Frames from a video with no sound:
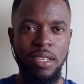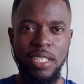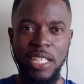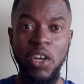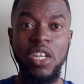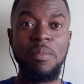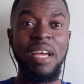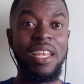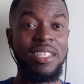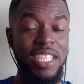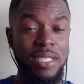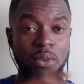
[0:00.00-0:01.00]
there's going
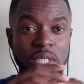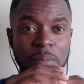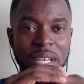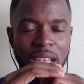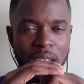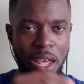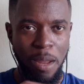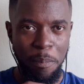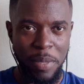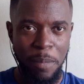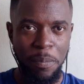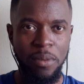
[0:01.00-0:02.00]
to be a lot of
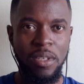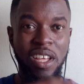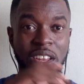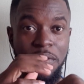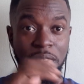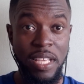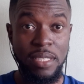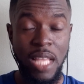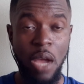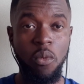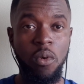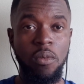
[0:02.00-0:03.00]
people, a lot of things
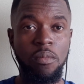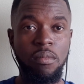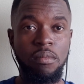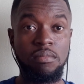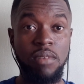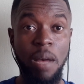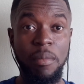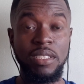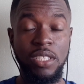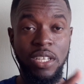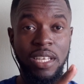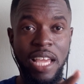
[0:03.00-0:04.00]
that will come
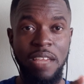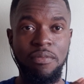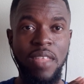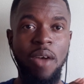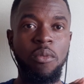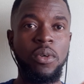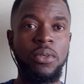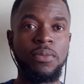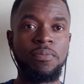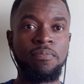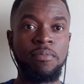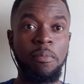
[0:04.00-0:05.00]
into your life that
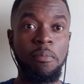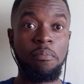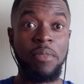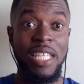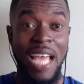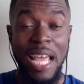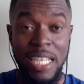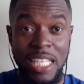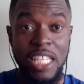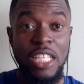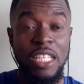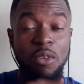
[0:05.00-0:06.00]
will, and
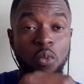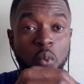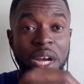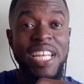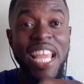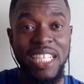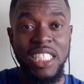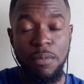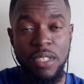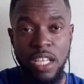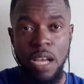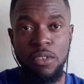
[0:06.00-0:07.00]
where the
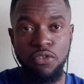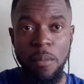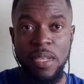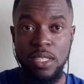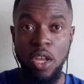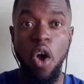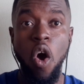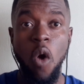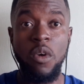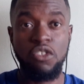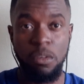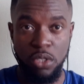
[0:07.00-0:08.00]
negativity comes from is not
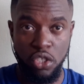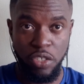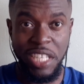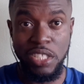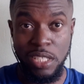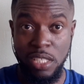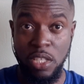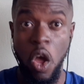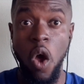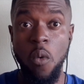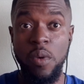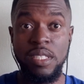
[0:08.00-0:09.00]
always from strangers.
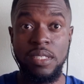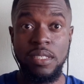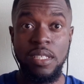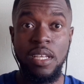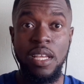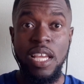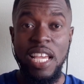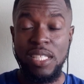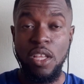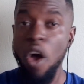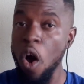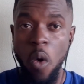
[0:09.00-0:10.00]
It's
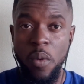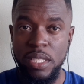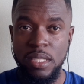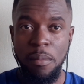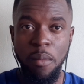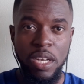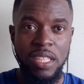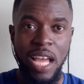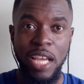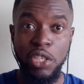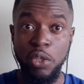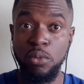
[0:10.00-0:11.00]
not always somebody
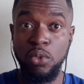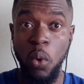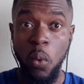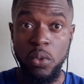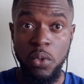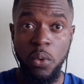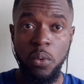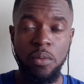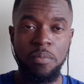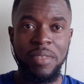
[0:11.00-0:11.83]
that you don't know.